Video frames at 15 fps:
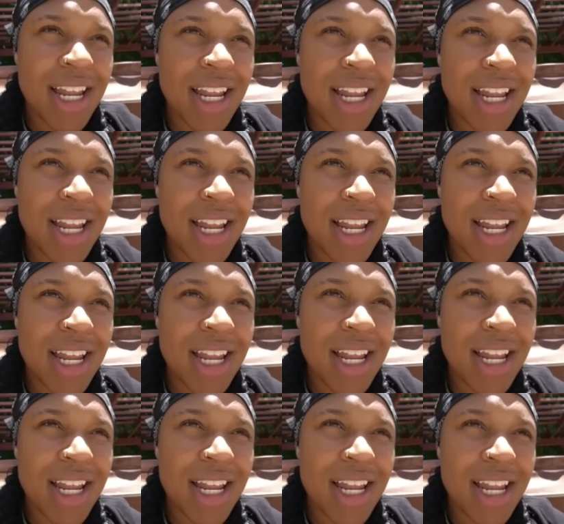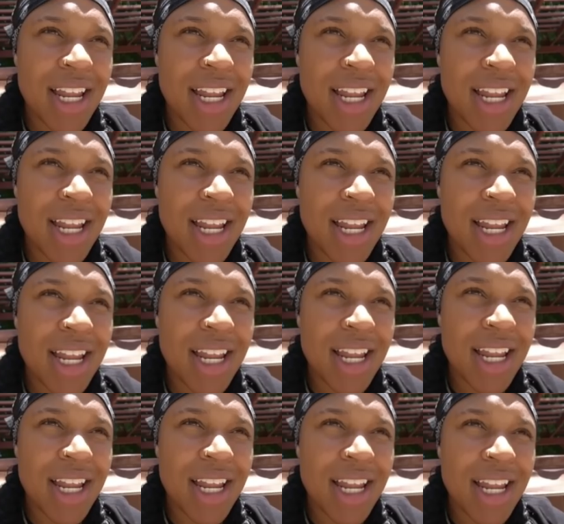
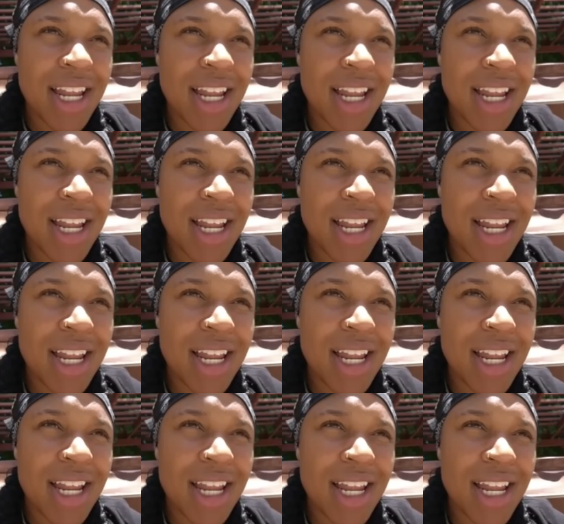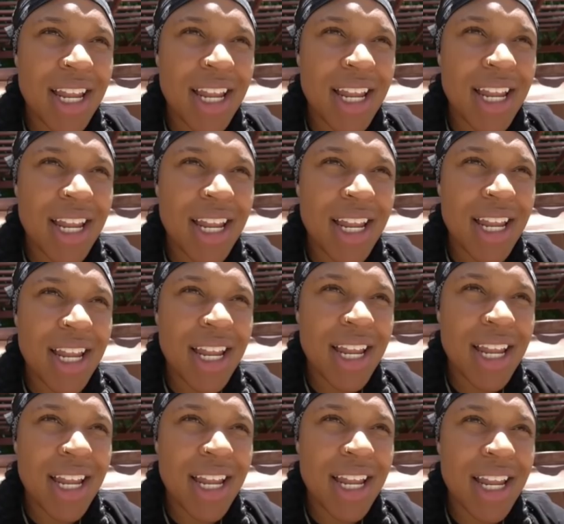
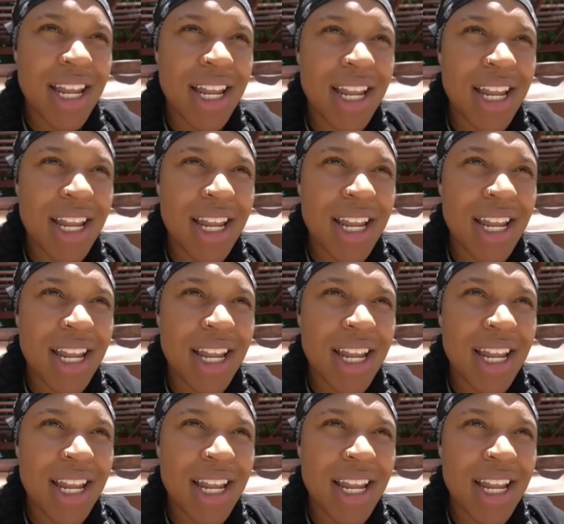(silent)